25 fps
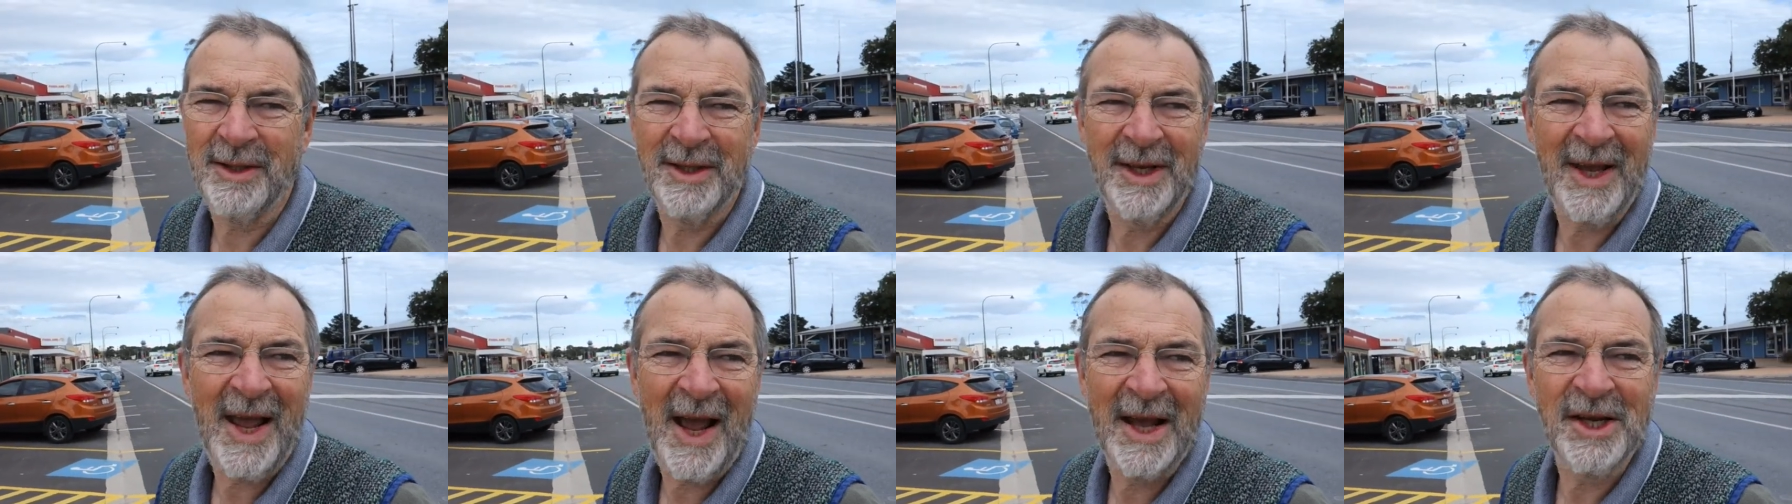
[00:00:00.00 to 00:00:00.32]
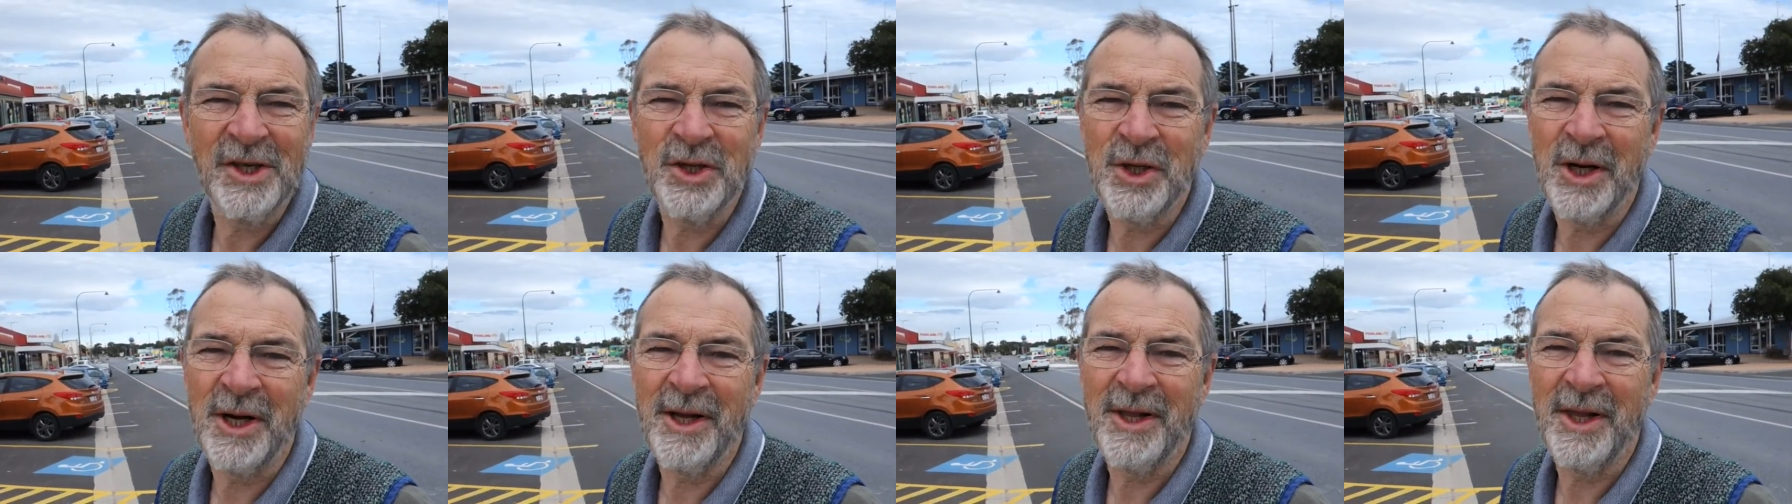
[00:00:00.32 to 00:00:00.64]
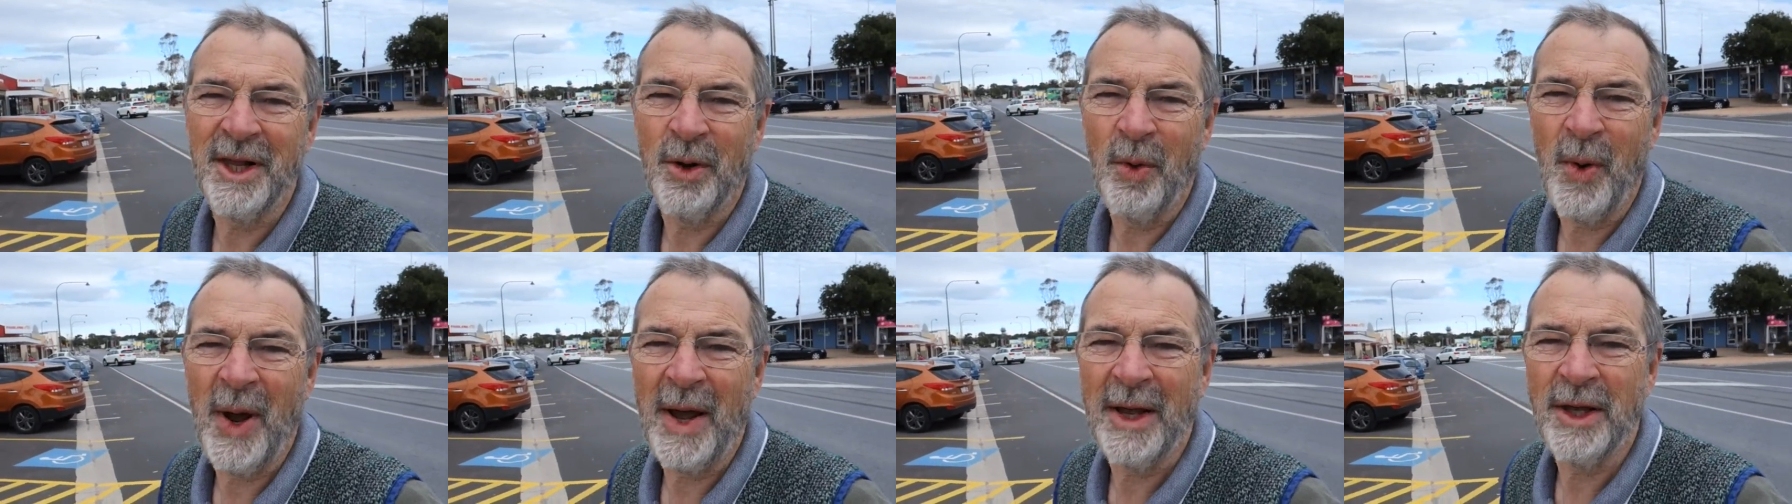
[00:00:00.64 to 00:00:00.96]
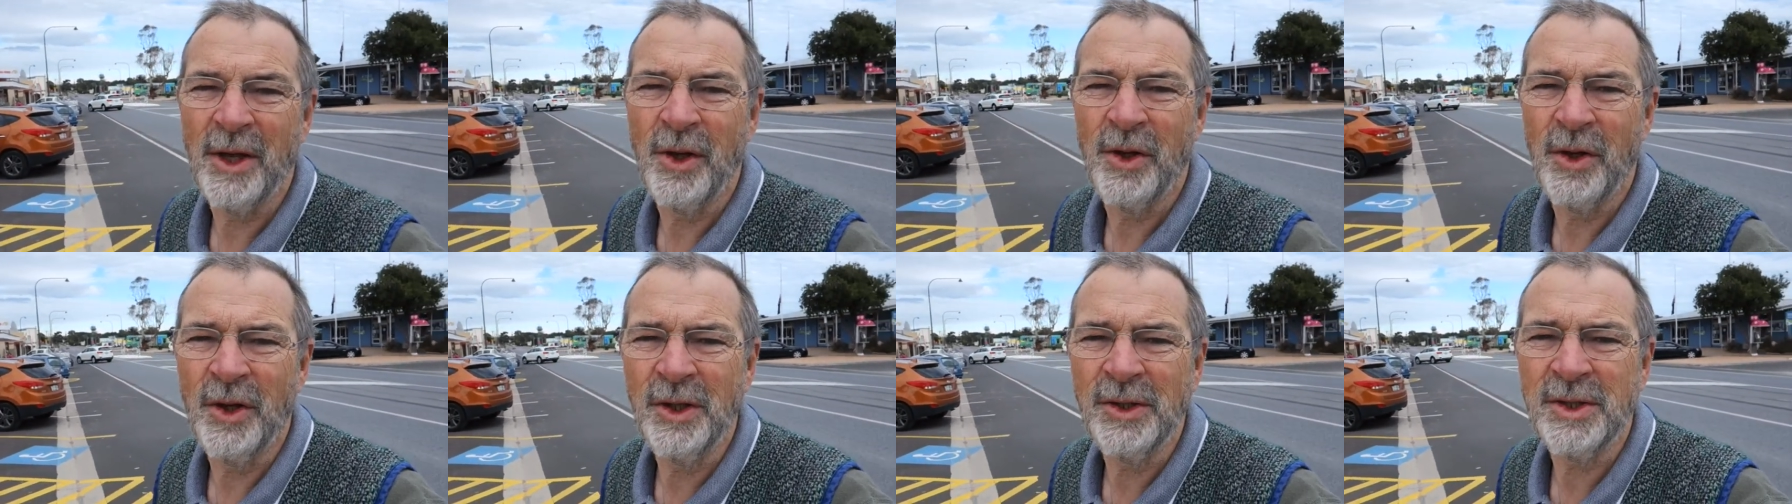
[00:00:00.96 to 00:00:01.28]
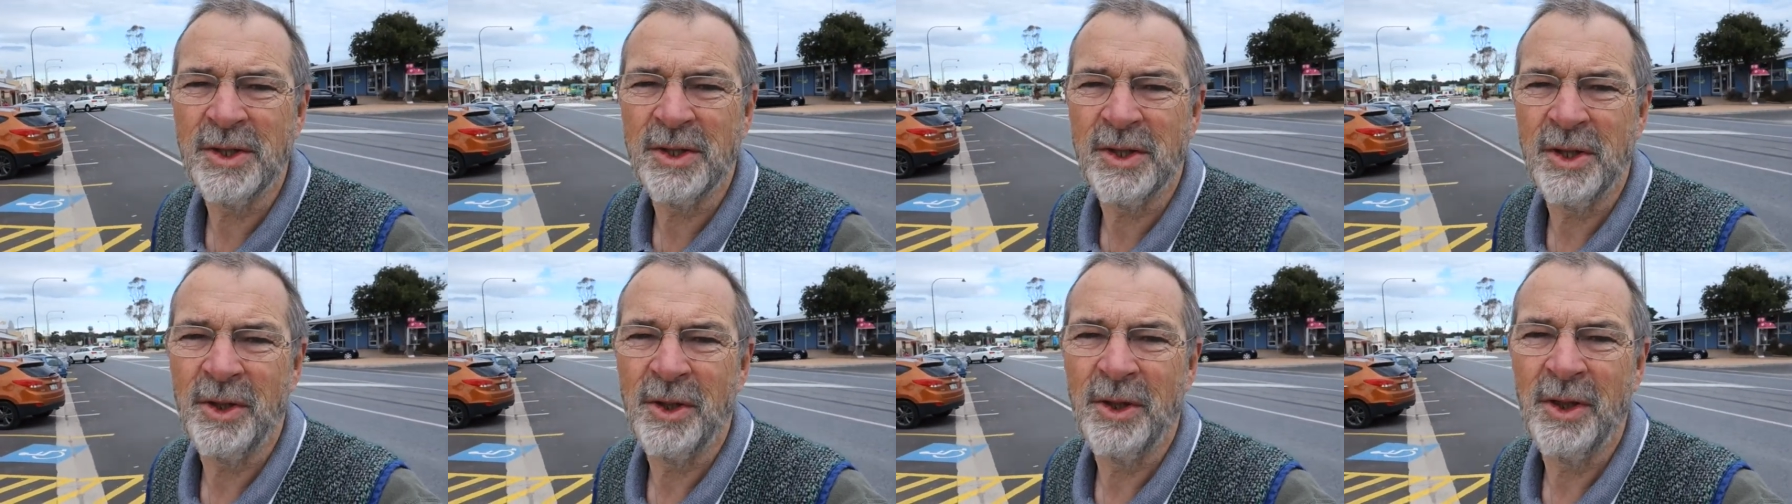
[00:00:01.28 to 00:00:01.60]
casually the way you
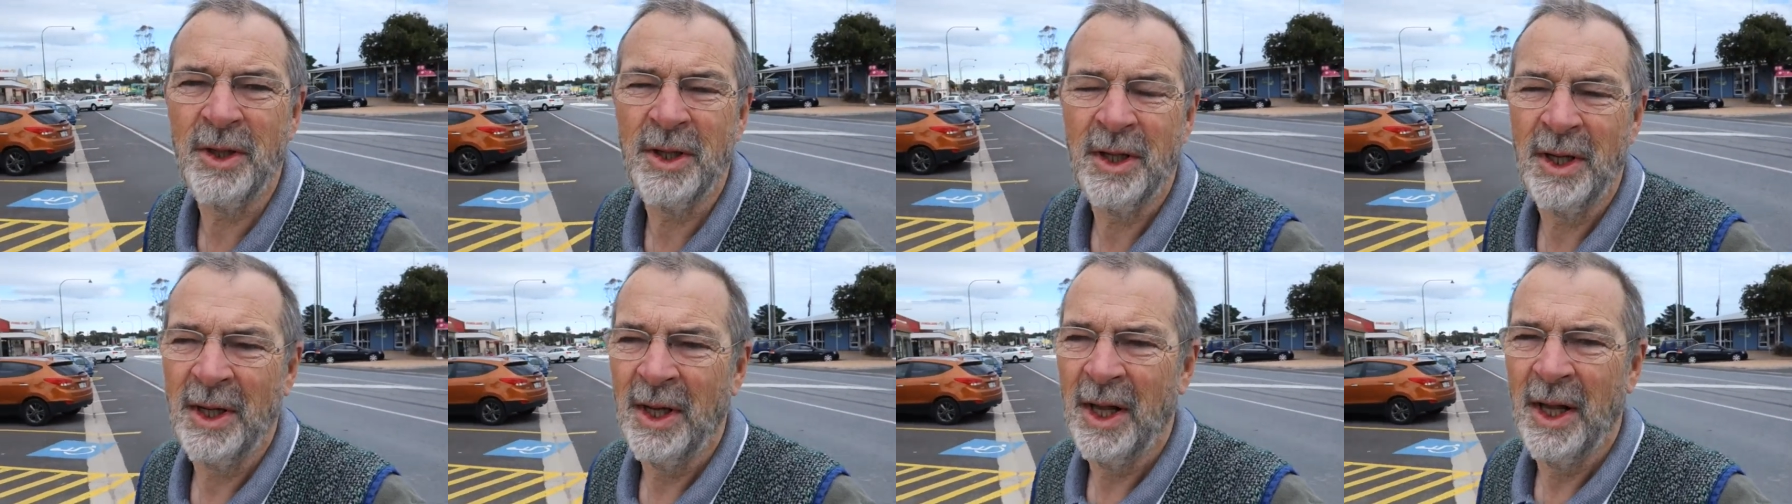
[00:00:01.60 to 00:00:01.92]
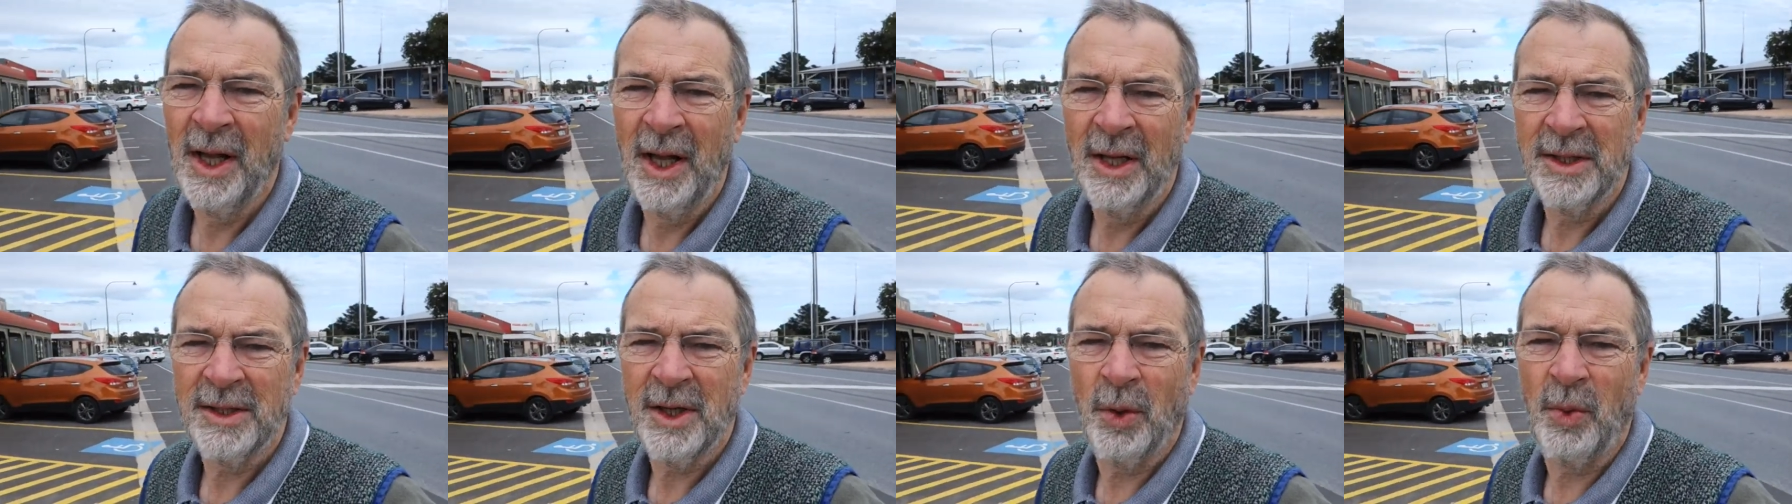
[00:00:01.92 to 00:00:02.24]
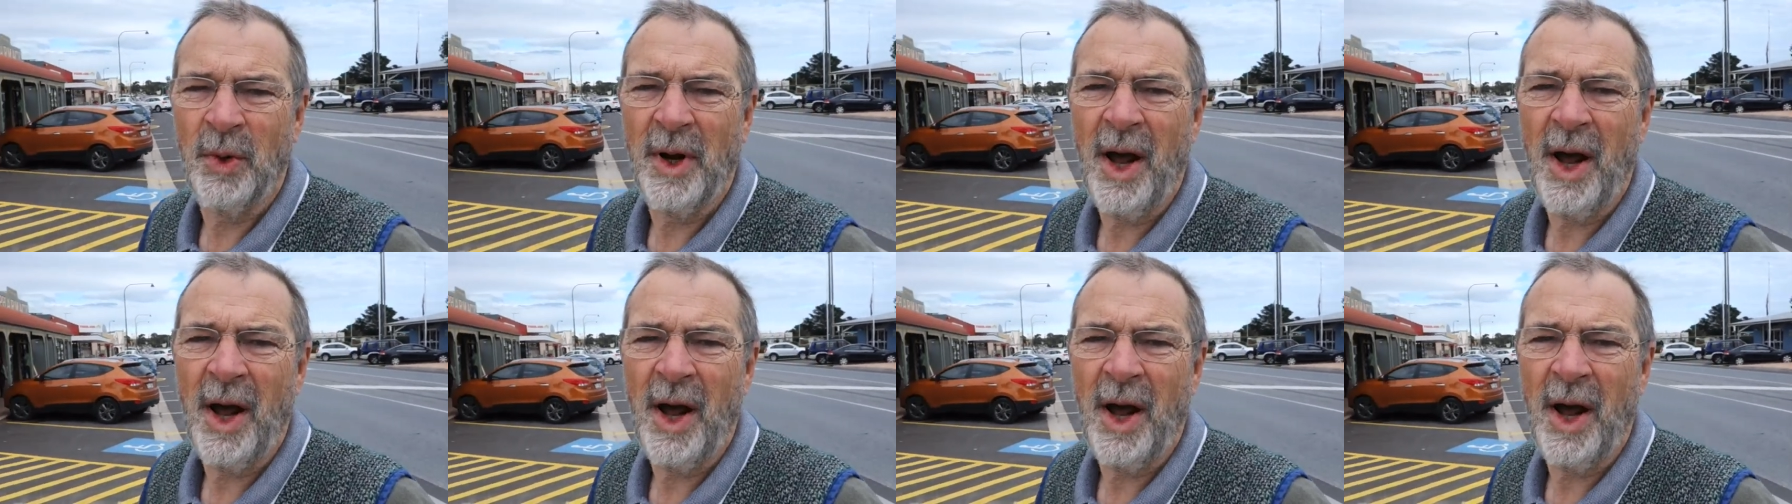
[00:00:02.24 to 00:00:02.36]
used to. So